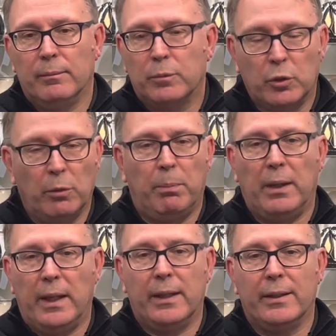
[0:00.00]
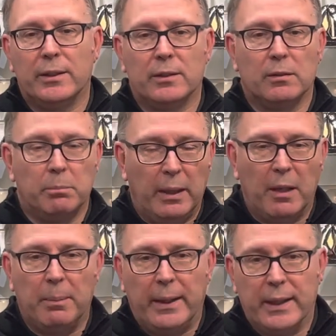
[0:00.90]
Good players, better
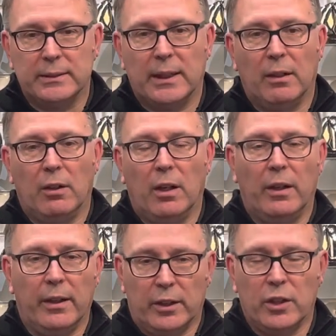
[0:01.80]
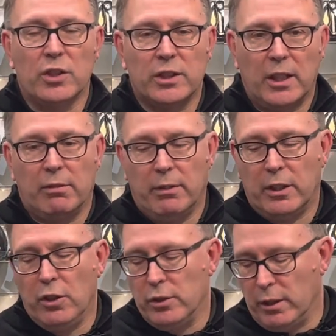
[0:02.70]
players now are considering
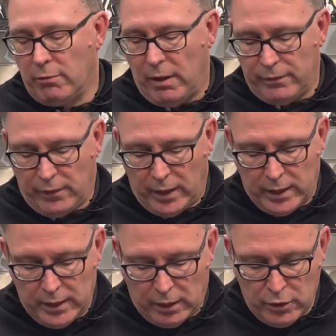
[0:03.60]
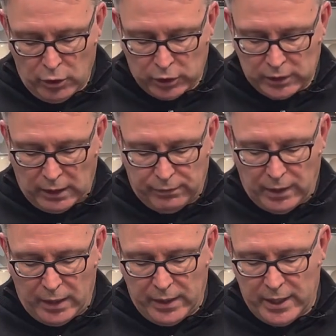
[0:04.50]
using graphite. You know, you've got stuff
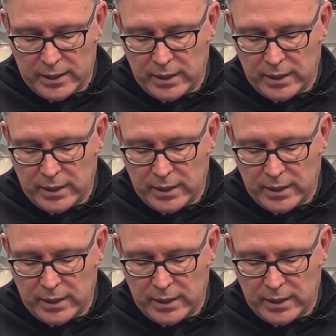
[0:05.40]
like this.